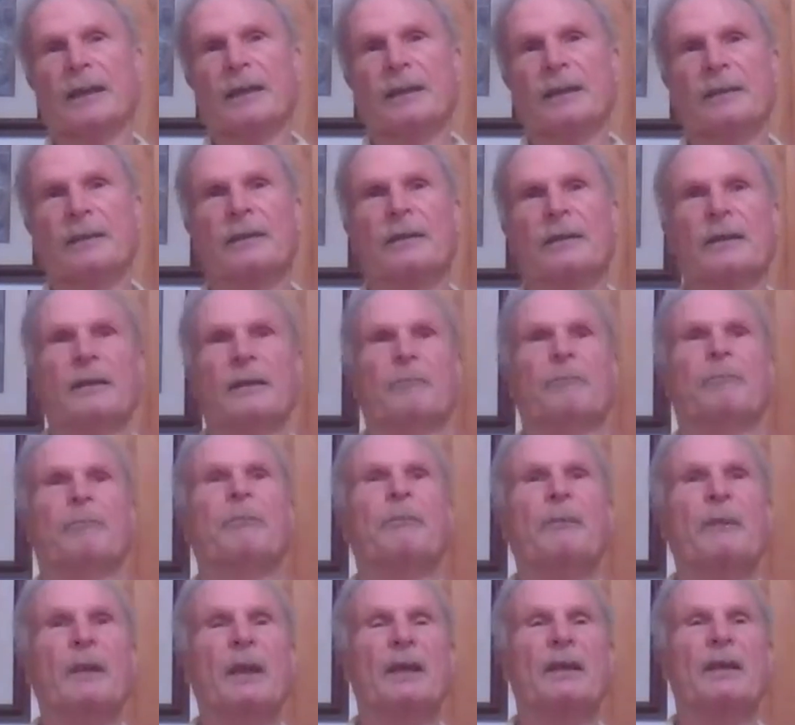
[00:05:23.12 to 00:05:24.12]
And
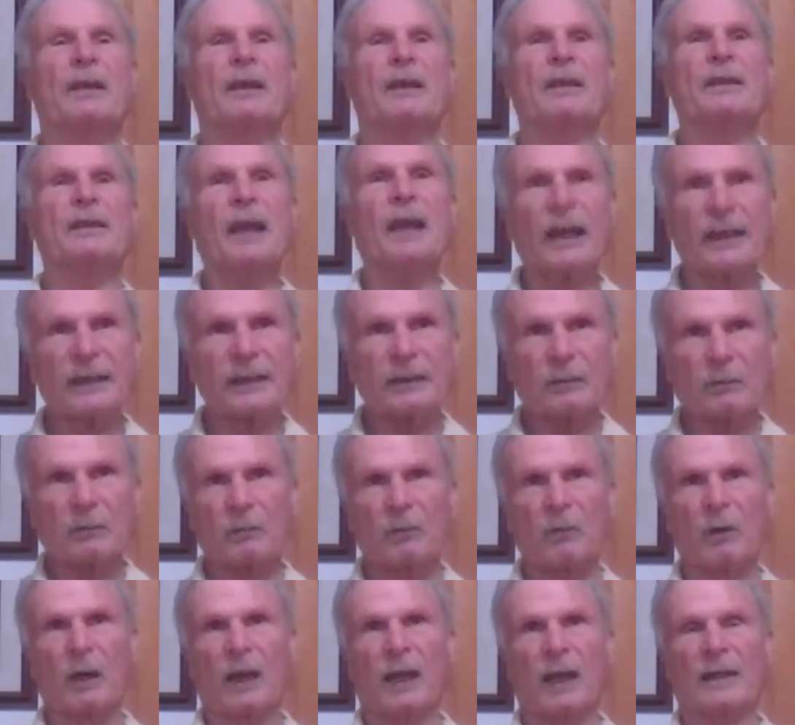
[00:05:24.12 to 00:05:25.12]
the
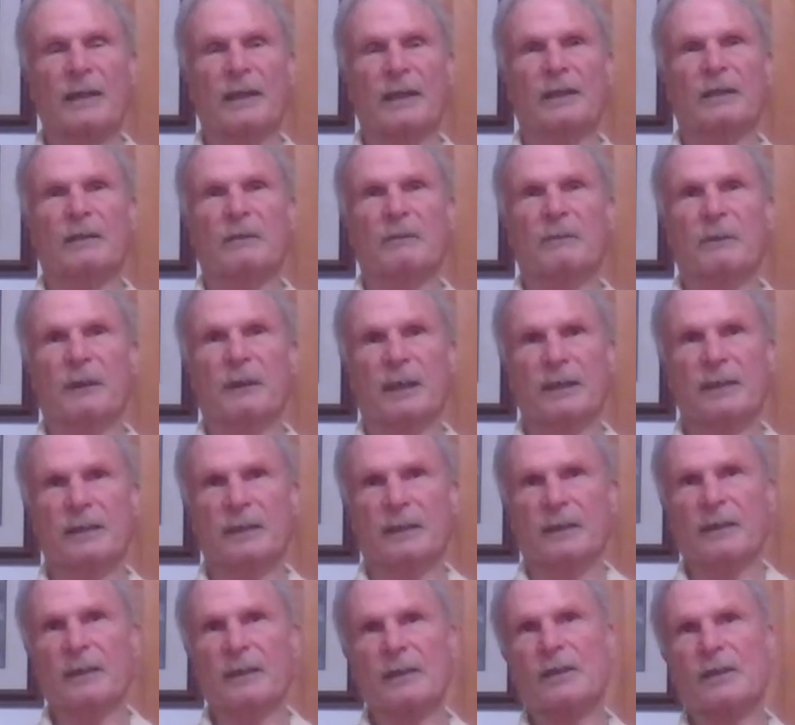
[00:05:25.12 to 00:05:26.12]
second way that it
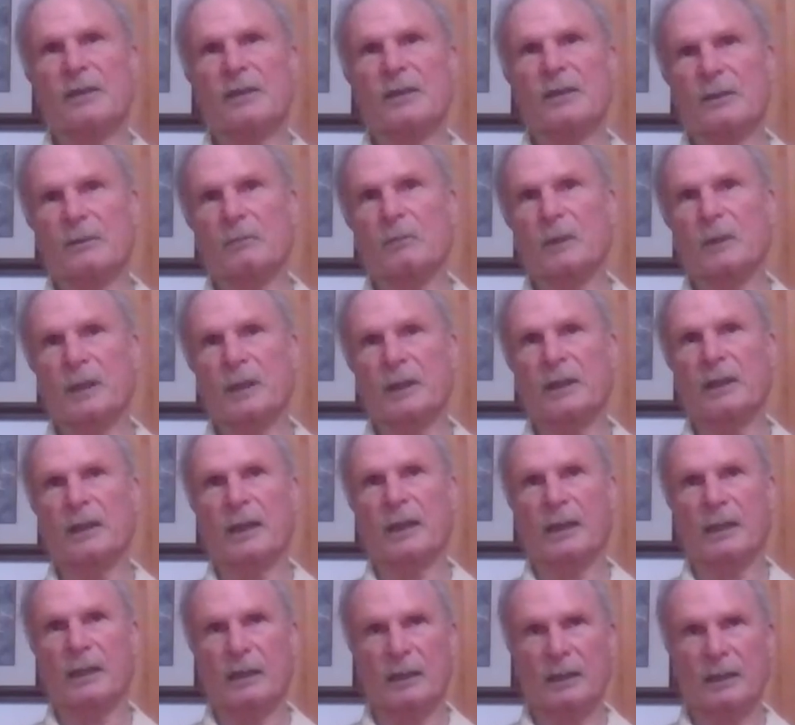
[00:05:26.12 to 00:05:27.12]
affects, and this is the
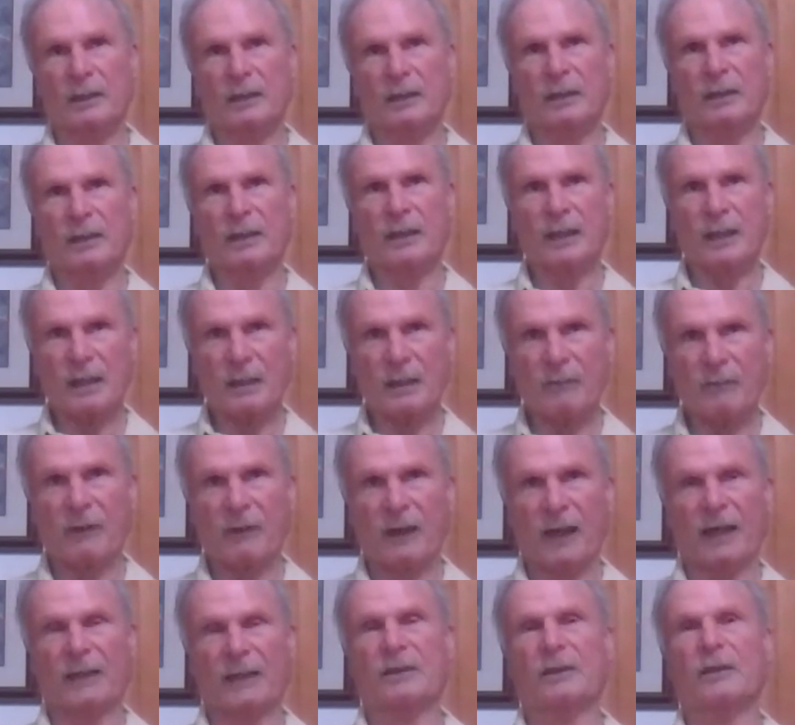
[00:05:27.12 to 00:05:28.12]
really key
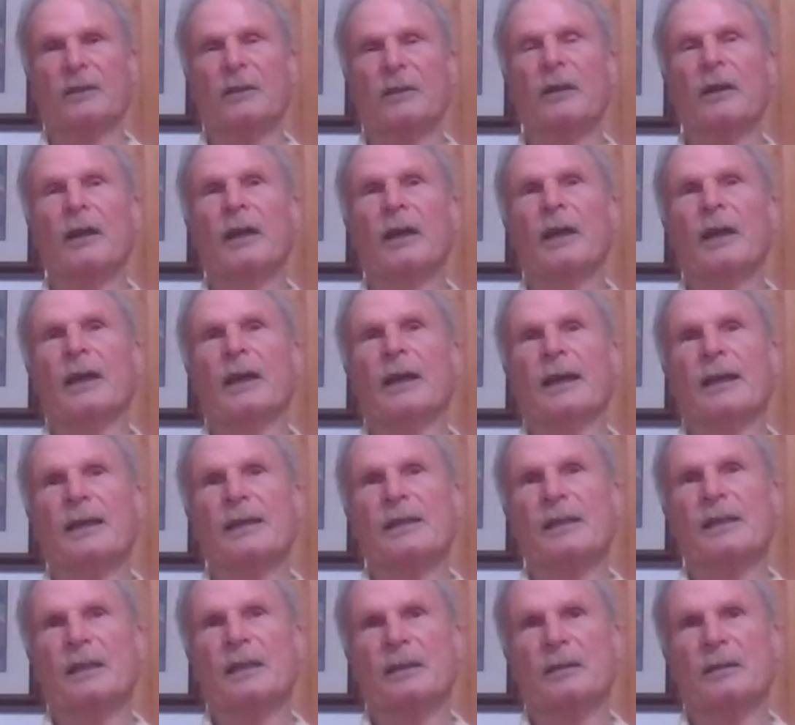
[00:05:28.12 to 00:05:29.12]
factor,
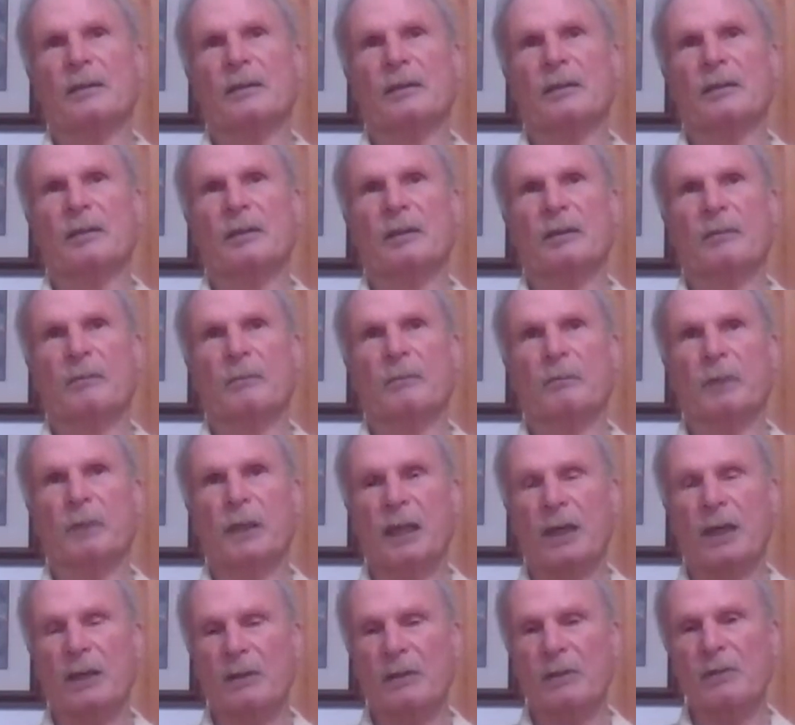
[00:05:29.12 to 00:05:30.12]
is it
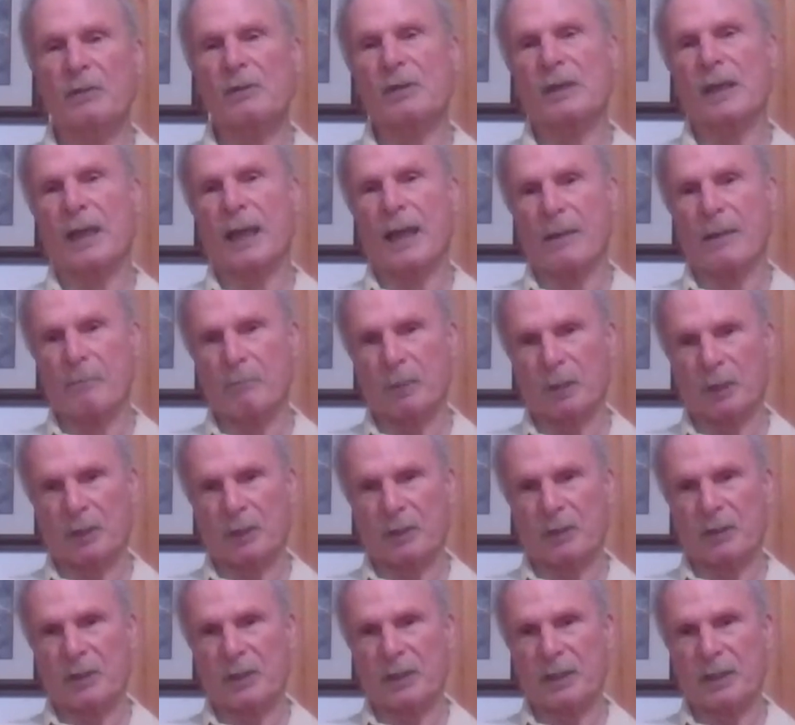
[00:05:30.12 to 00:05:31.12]
blows
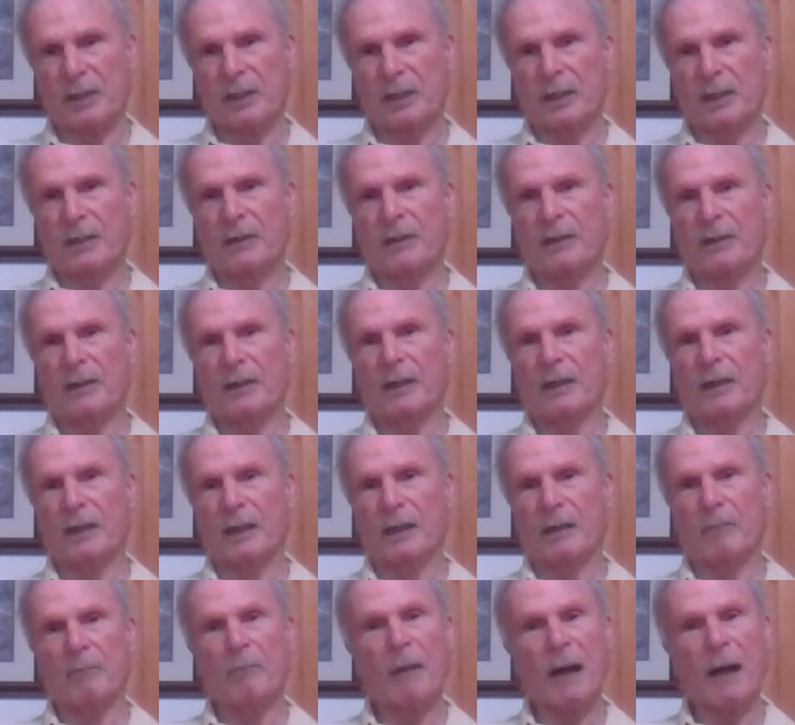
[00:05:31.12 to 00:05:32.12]
embers
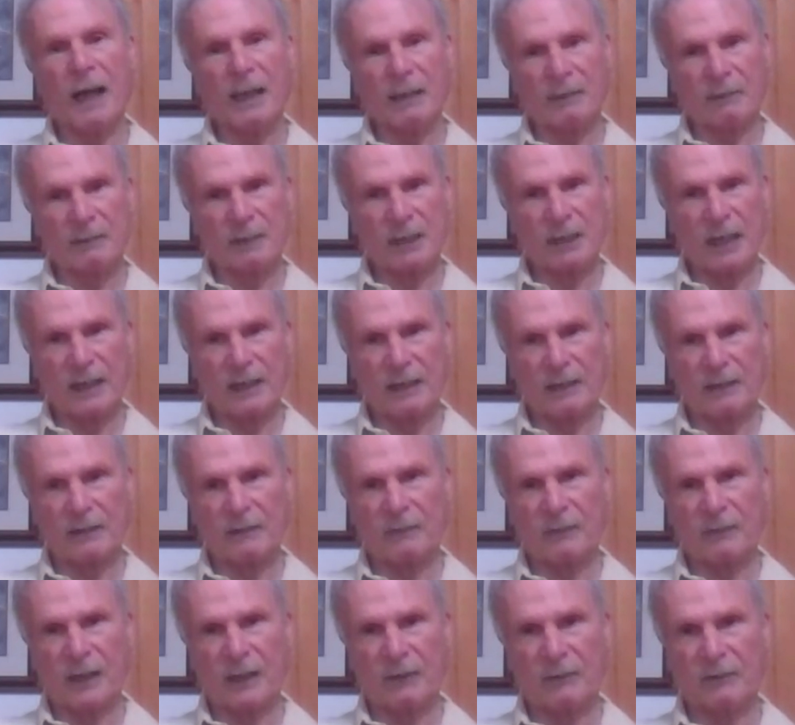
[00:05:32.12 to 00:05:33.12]
miles ahead
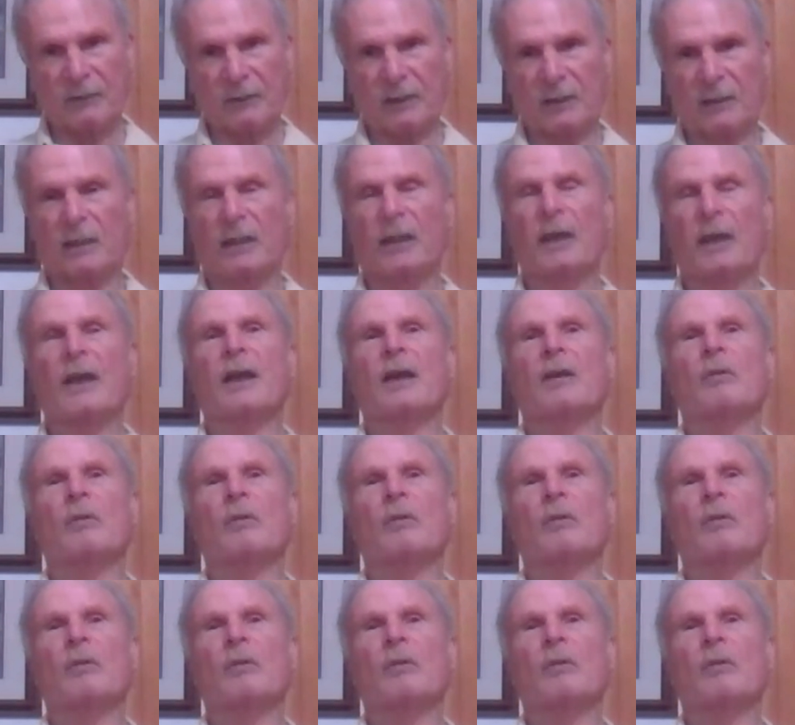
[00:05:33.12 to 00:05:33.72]
of the fire front,